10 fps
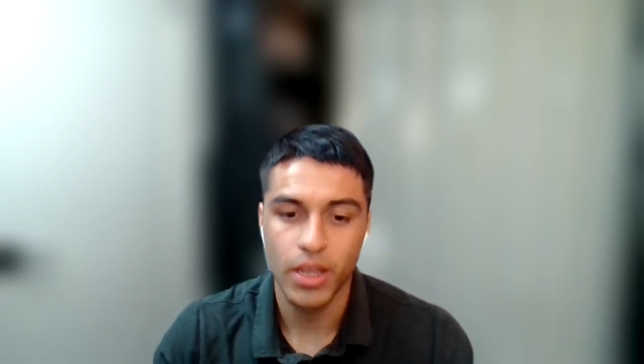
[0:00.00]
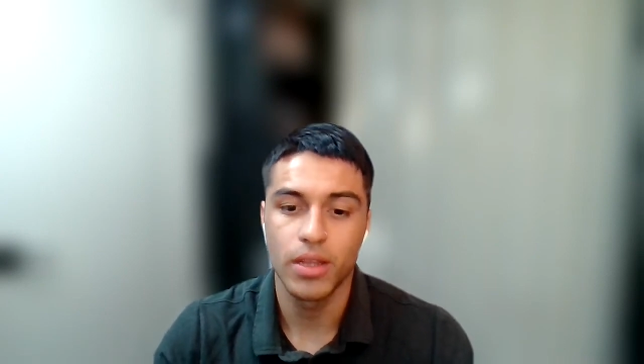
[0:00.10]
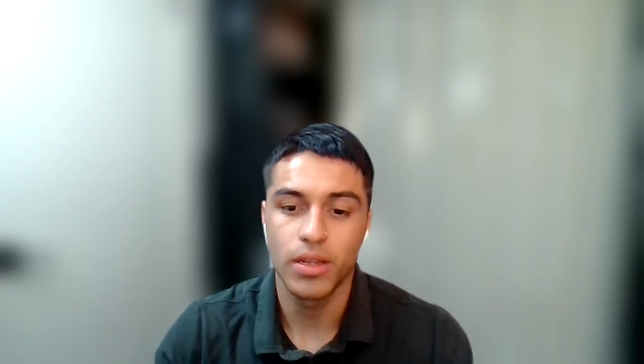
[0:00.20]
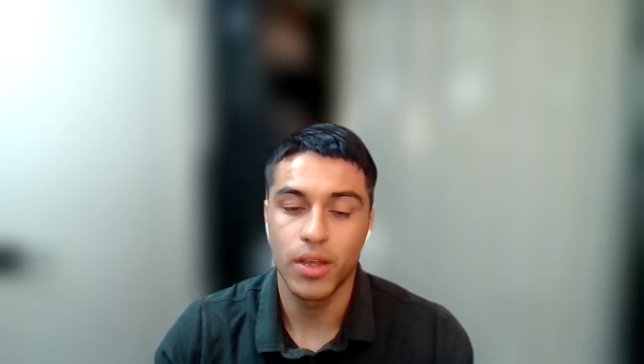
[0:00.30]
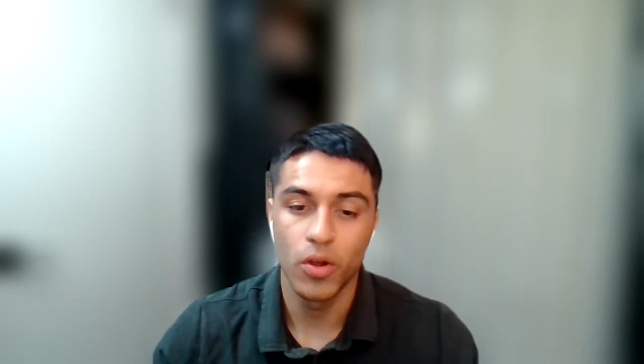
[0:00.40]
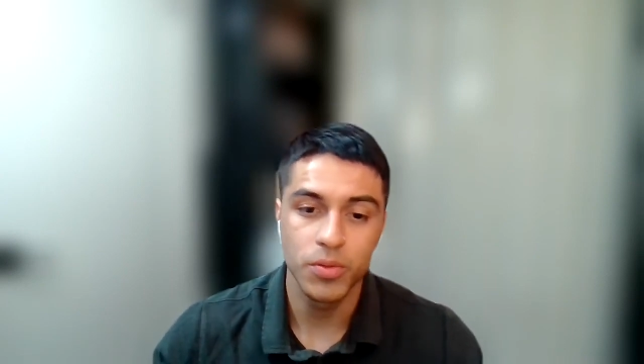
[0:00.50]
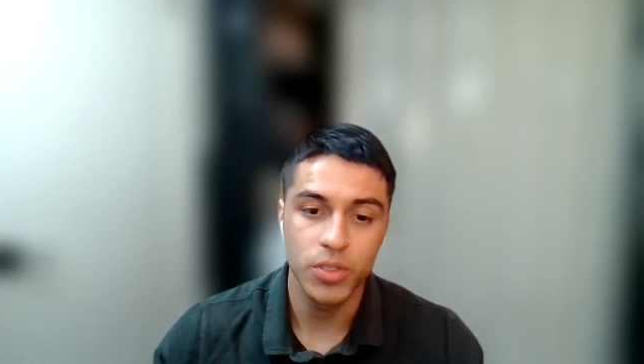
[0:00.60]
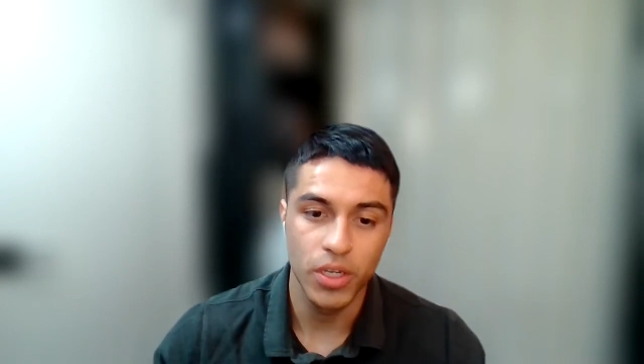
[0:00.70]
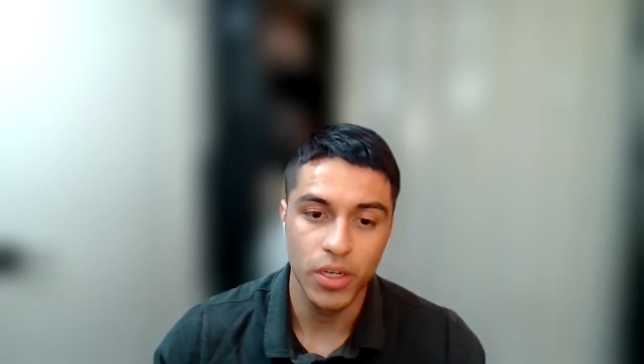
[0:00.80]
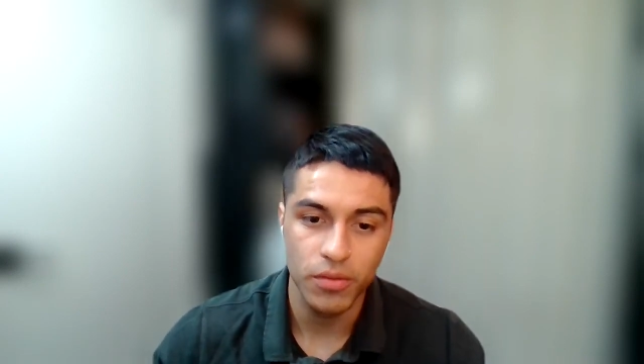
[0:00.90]
and I
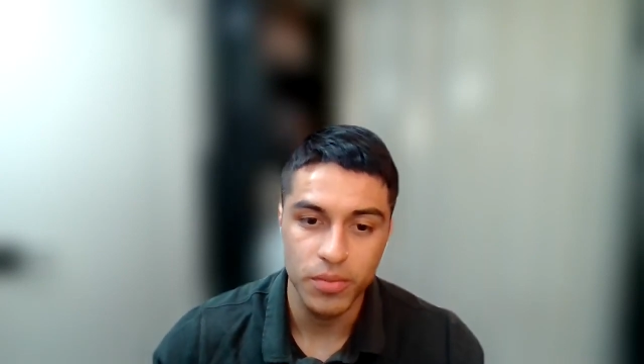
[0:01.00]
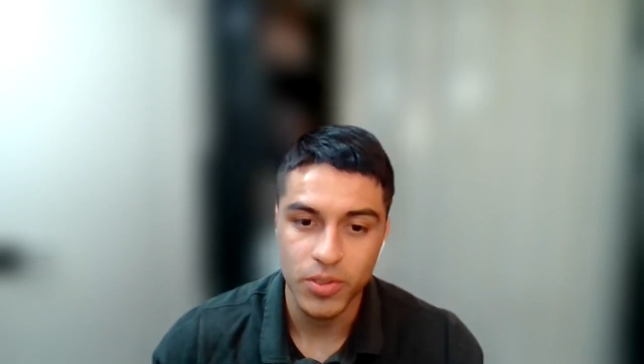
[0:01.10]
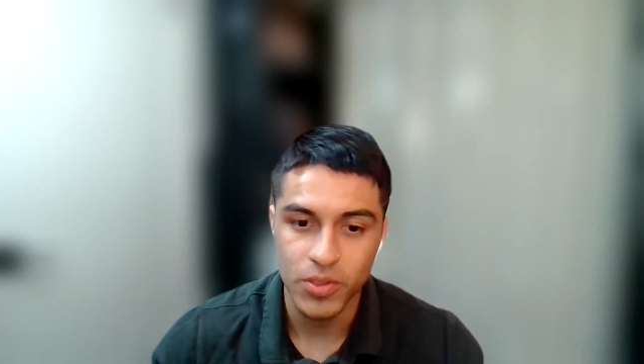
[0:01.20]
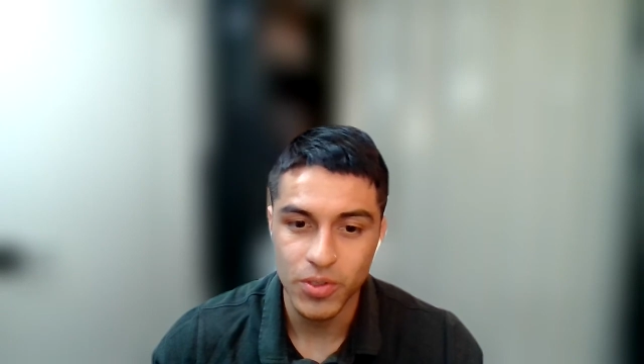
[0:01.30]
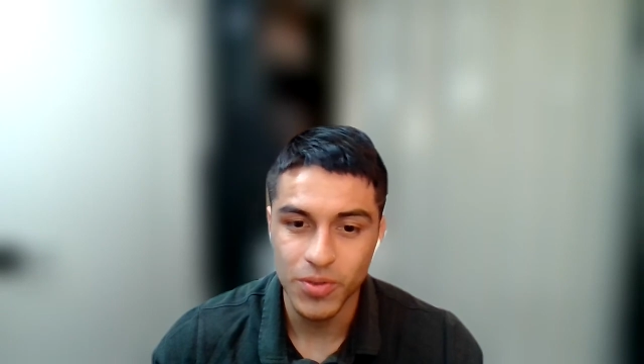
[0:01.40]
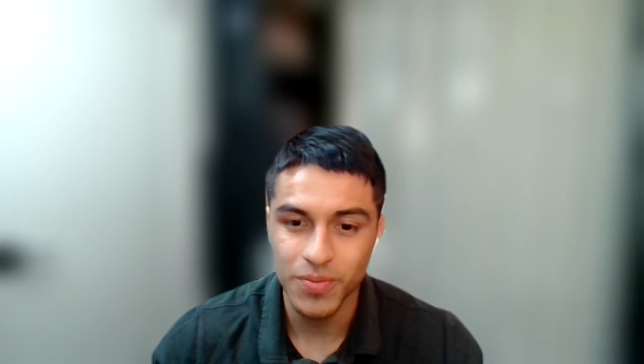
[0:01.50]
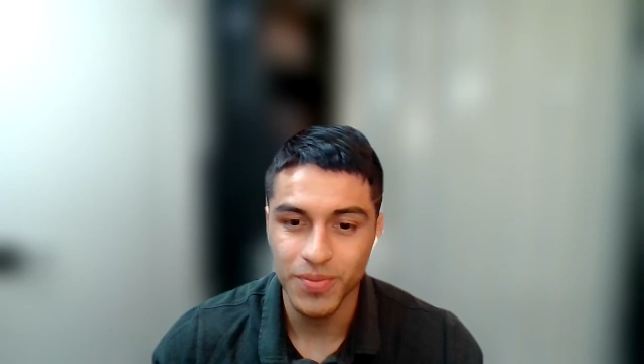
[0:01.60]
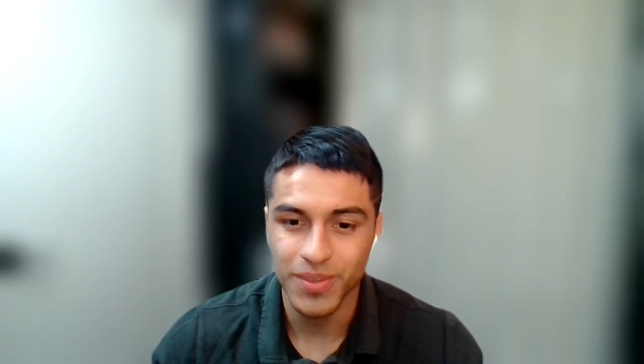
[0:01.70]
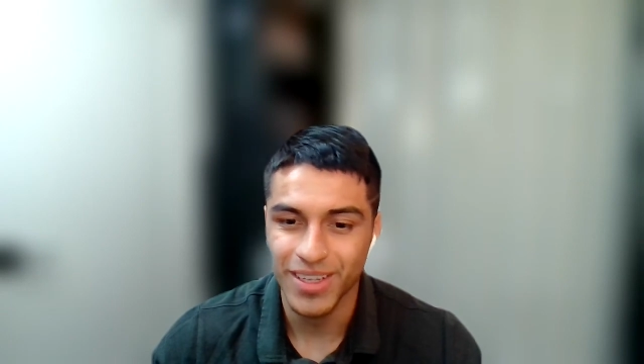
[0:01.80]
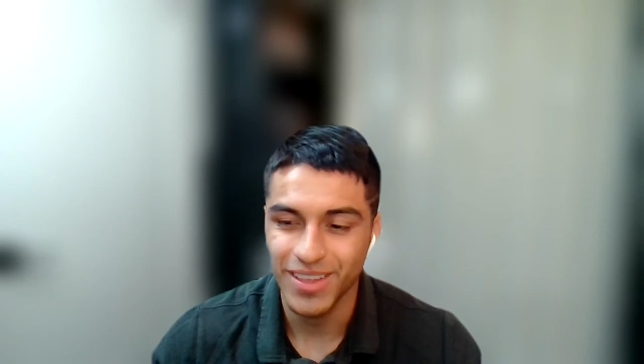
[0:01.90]
hope to hear from you
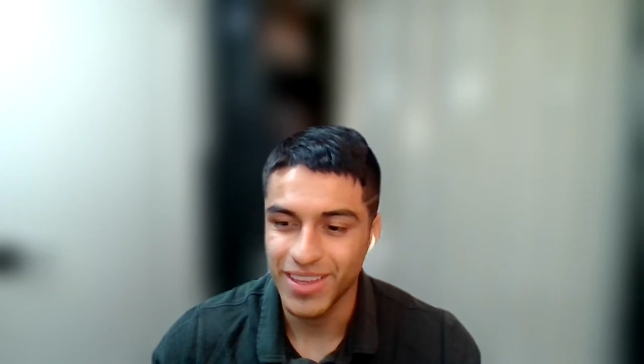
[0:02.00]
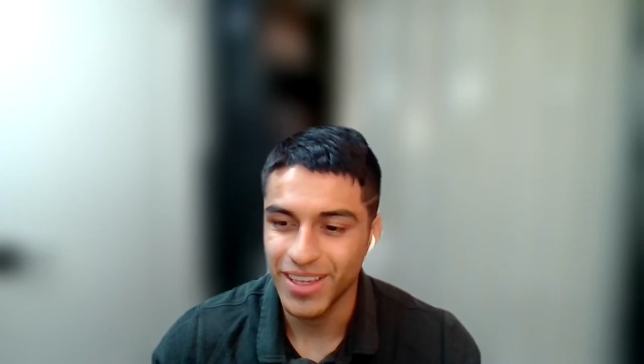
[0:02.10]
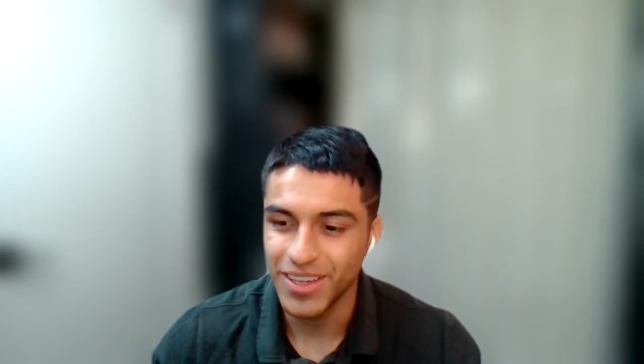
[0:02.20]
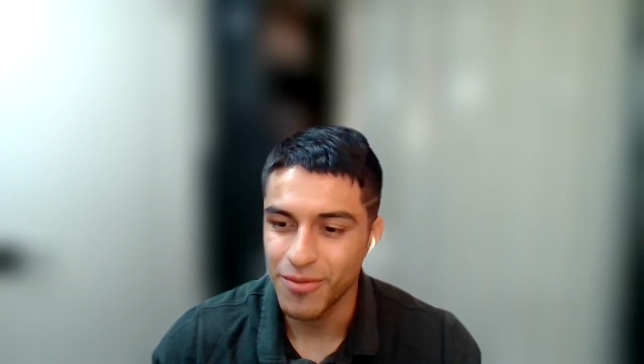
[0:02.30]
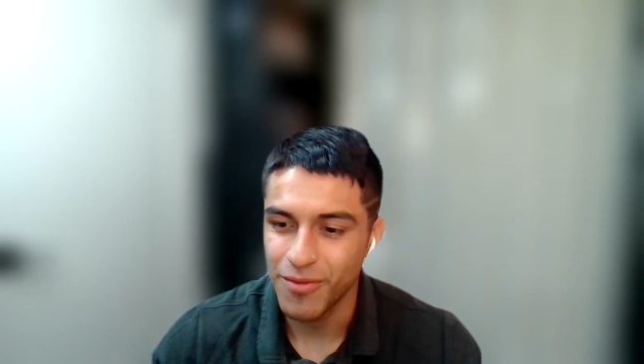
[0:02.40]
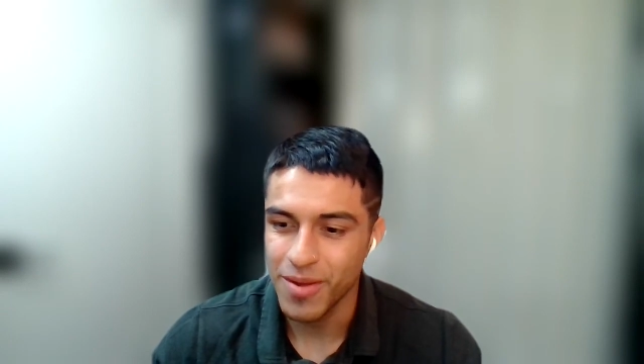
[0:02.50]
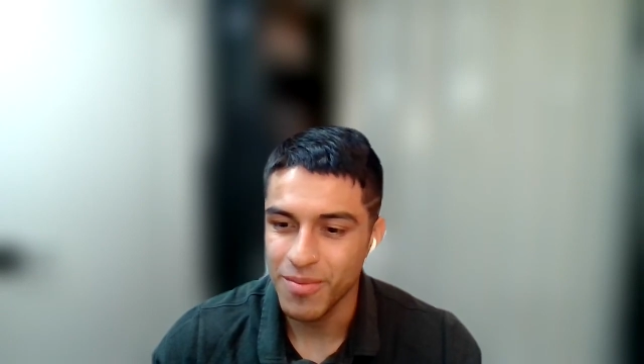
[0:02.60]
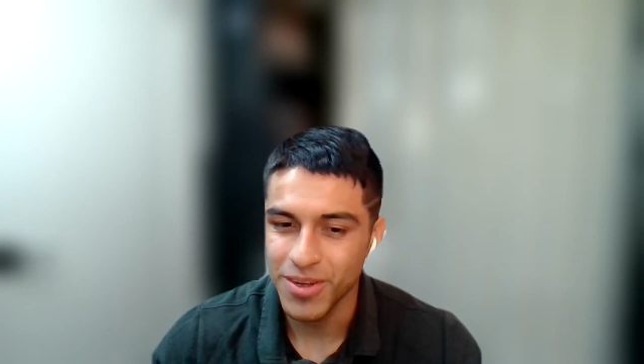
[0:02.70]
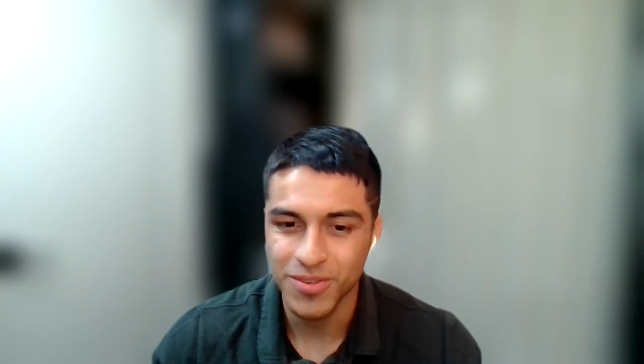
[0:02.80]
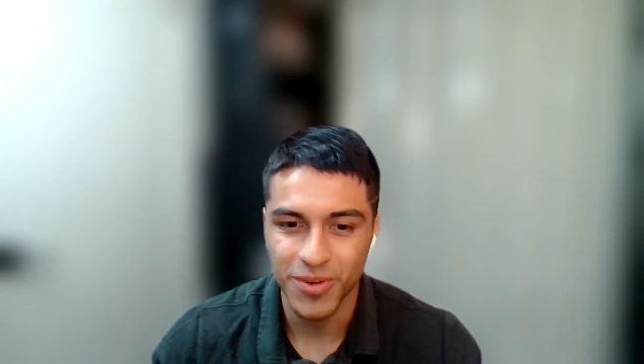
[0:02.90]
soon. And thank you very
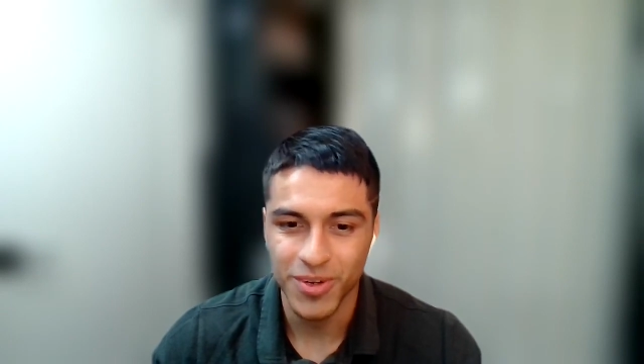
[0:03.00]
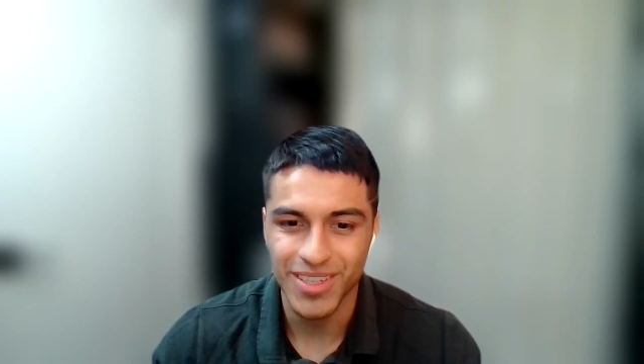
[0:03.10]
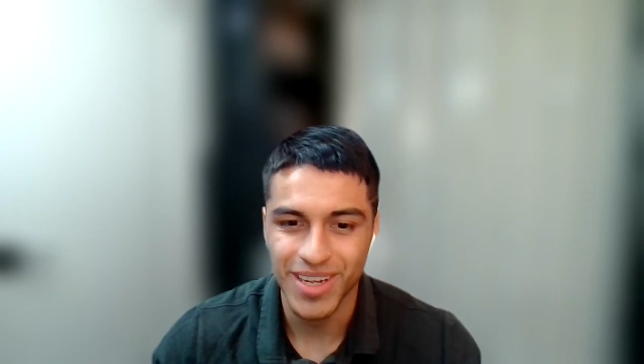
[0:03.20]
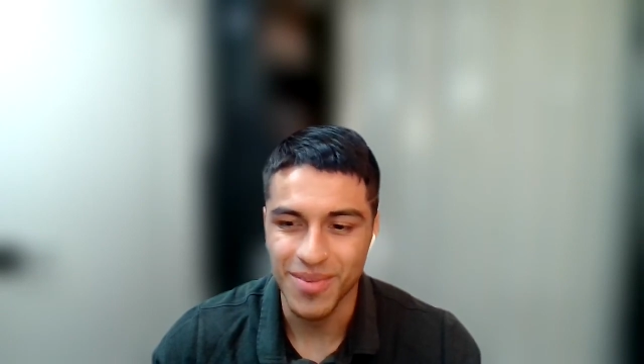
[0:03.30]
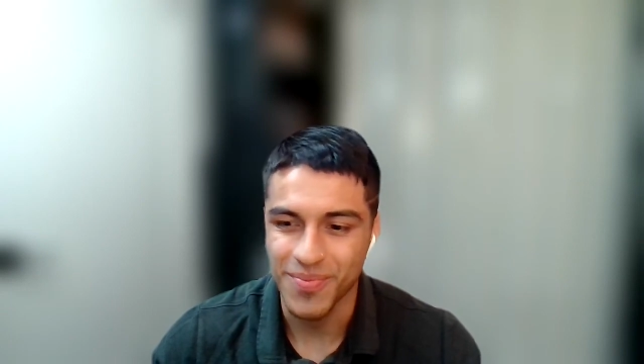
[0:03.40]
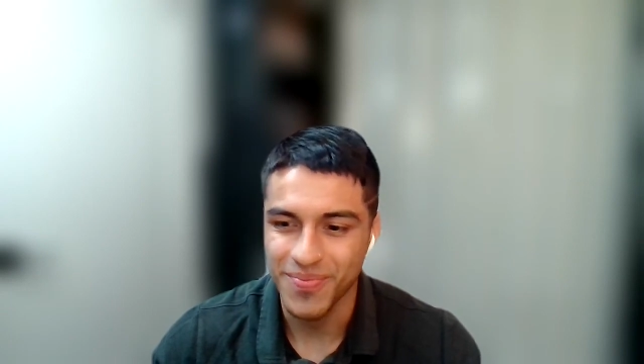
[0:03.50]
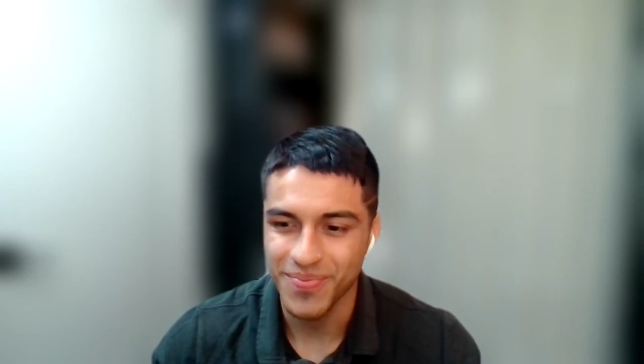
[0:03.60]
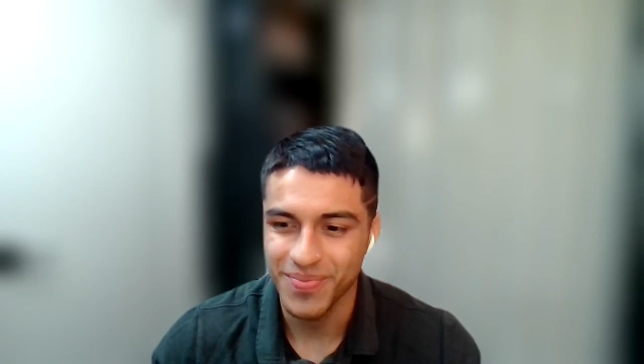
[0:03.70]
much for your time.